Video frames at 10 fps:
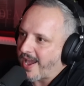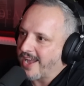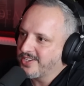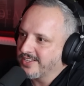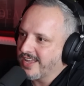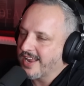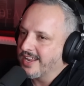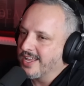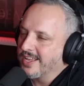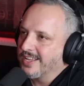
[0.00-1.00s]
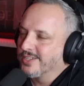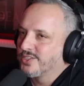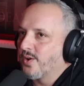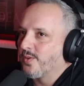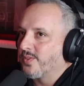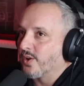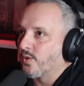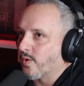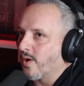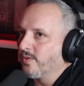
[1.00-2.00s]
Imagine that. Uh-huh. So the
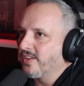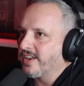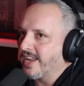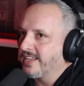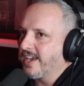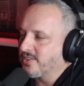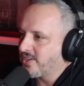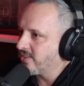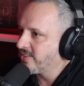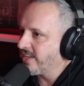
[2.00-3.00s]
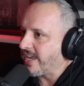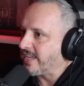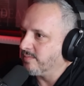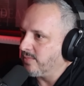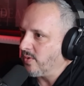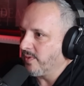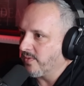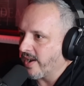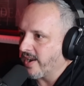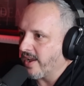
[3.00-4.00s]
growth in EdcouchElsa is booming
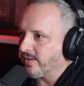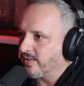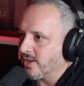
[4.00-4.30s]
right now. Mm-hmm.